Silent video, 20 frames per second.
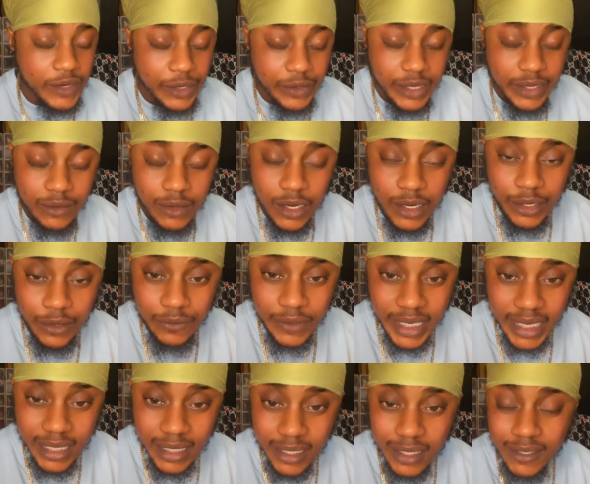very on
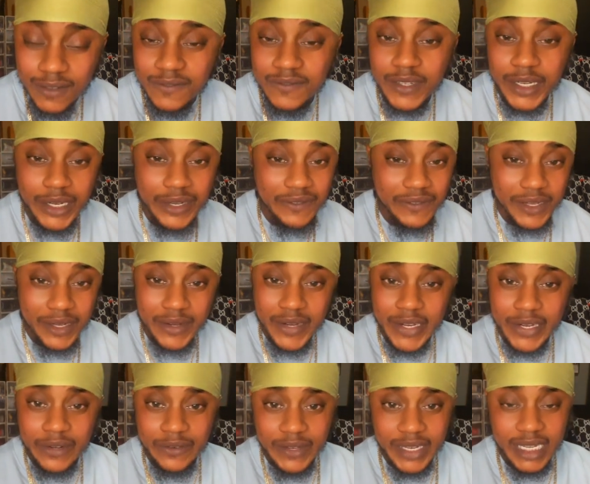a regular, very,
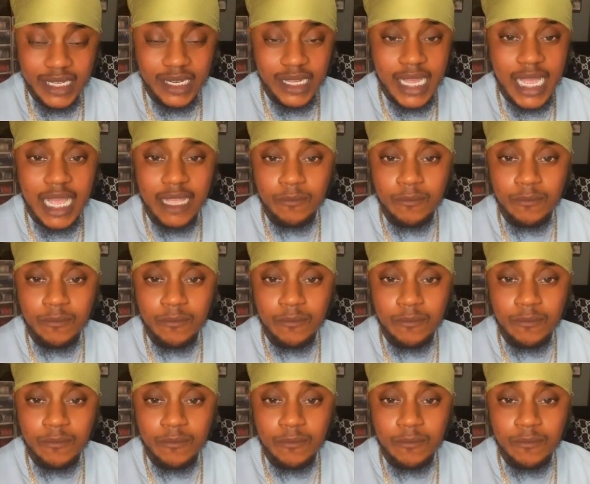very on a regular.